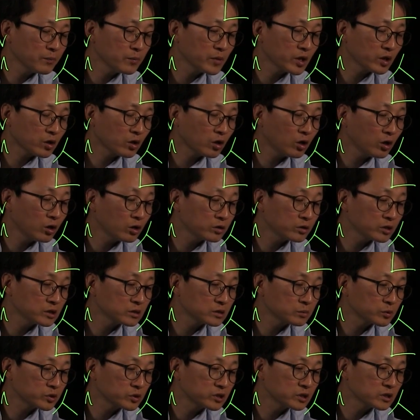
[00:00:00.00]
me call this
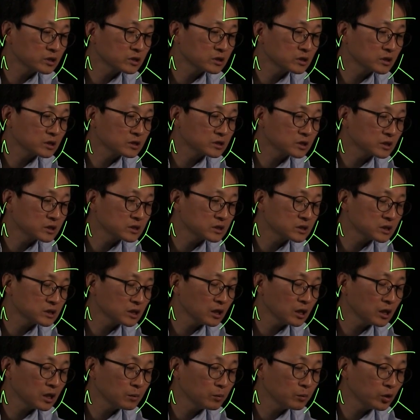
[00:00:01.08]
position as a
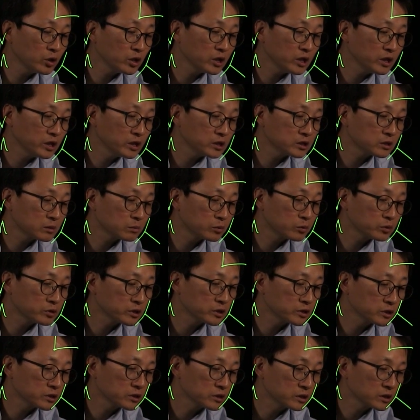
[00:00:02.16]
syllable initial
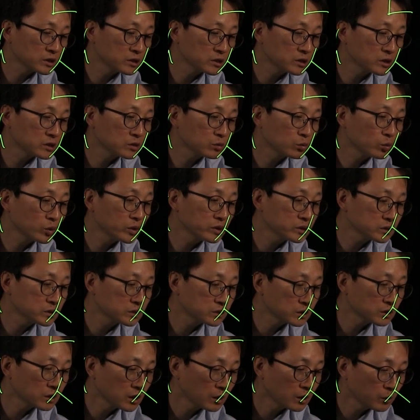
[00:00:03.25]
position. This is one
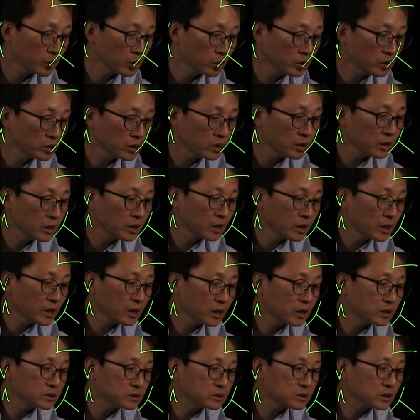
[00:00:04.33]
syllable,
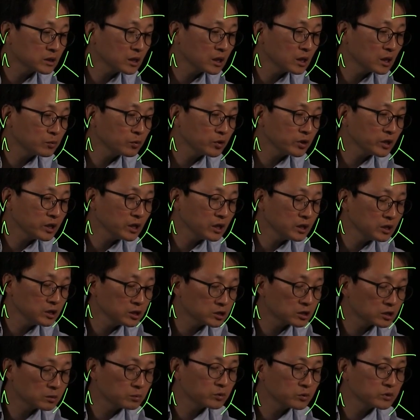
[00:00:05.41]
and syllable
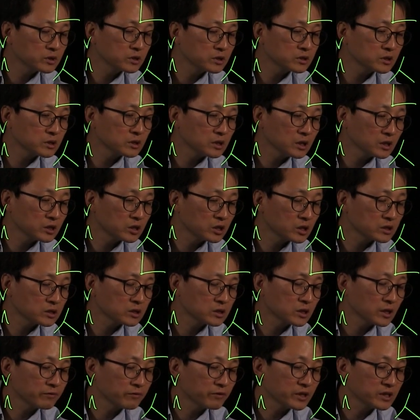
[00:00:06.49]
initial position, it doesn't
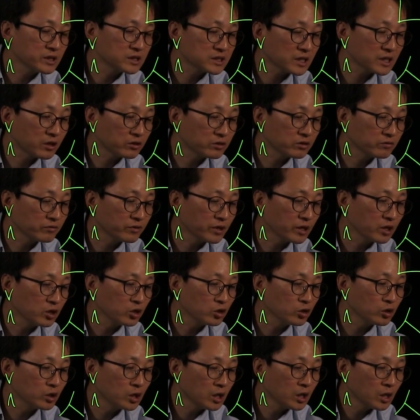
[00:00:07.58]
have any sound value.
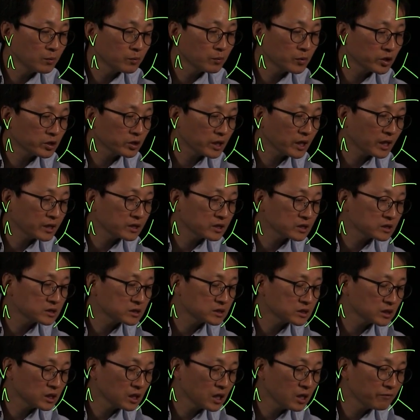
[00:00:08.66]
But at the
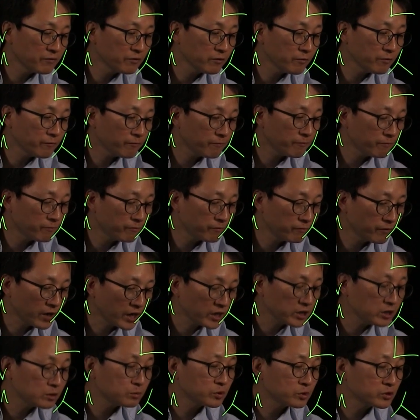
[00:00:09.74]
syllable
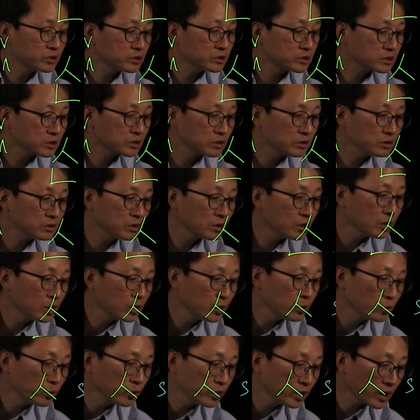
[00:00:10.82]
final position,
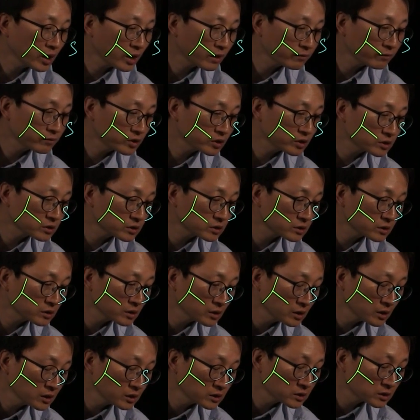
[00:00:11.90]
we have this
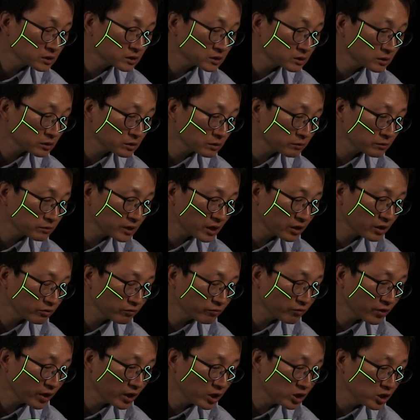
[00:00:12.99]
sound
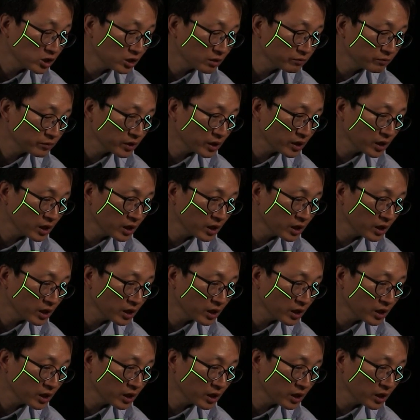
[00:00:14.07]
value of